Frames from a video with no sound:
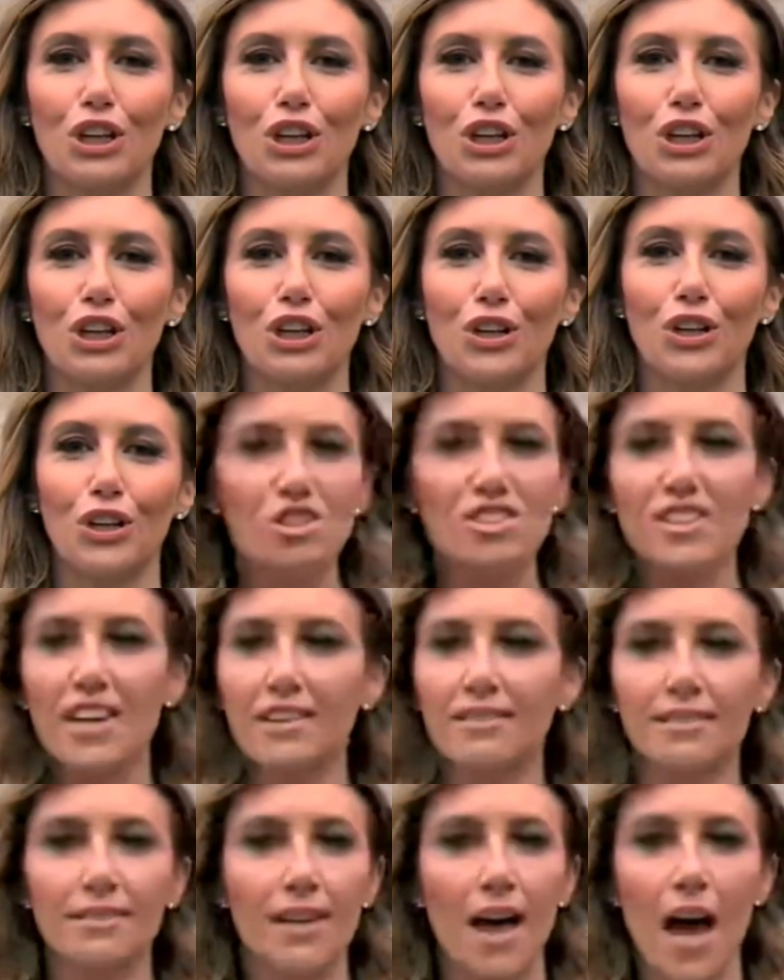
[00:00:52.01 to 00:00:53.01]
The numbers
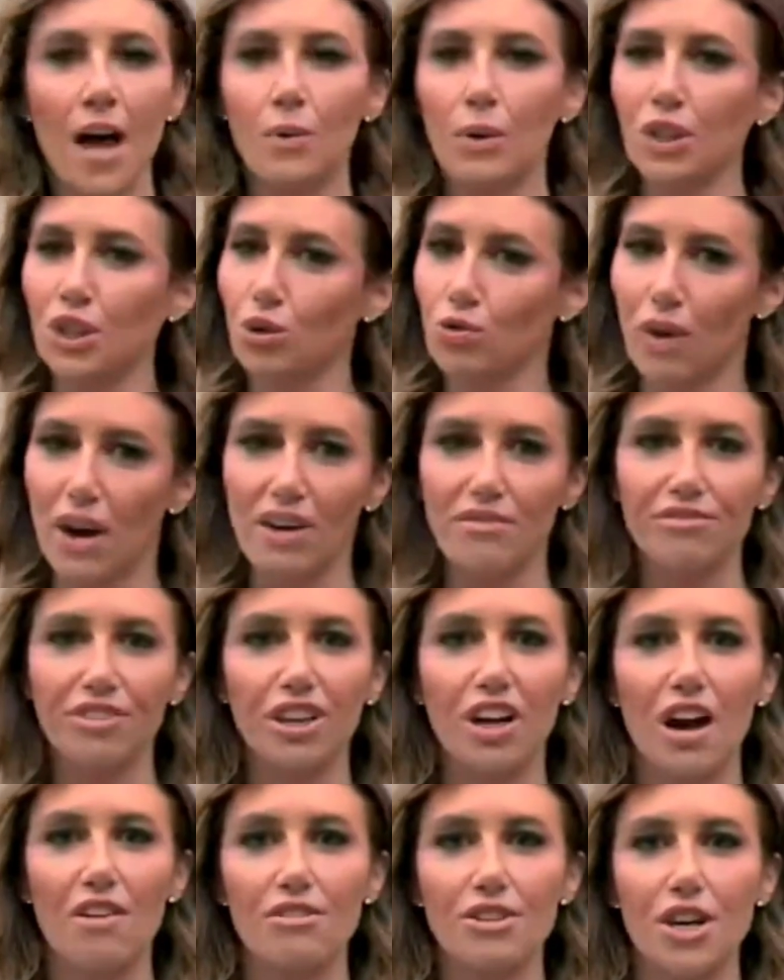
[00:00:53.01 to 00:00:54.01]
didn't lie when you ran
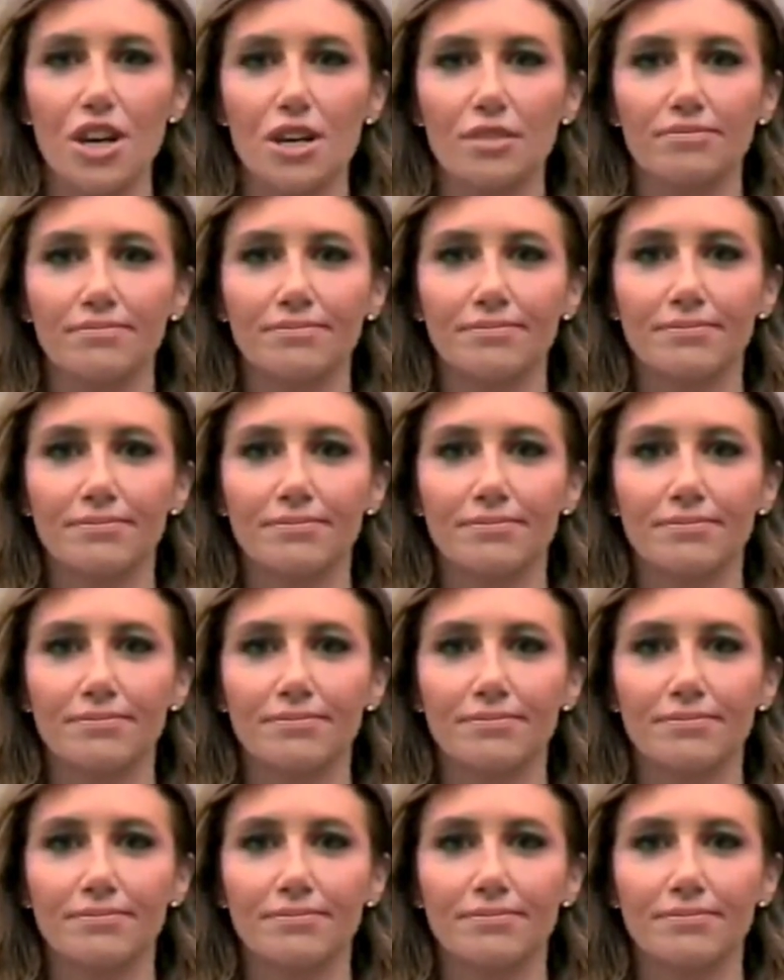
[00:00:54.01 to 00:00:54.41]
for governor,